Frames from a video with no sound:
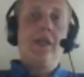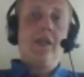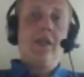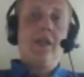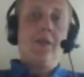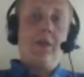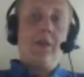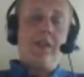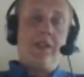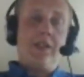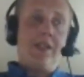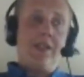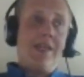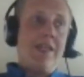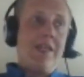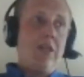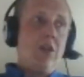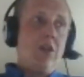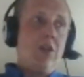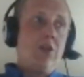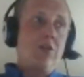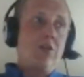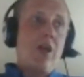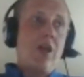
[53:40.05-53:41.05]
but it didn't
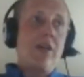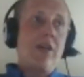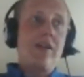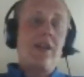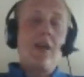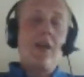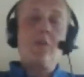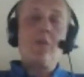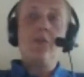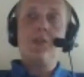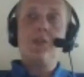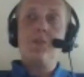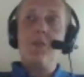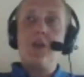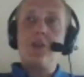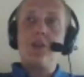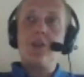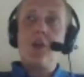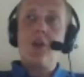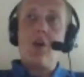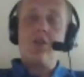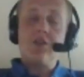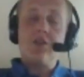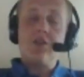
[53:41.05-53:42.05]
look like there was much
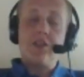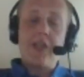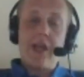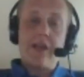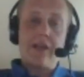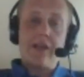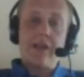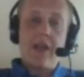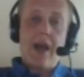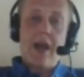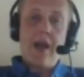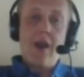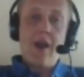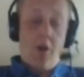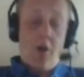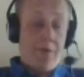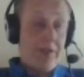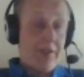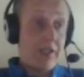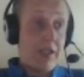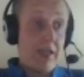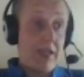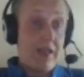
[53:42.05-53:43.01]
contact there. Obviously there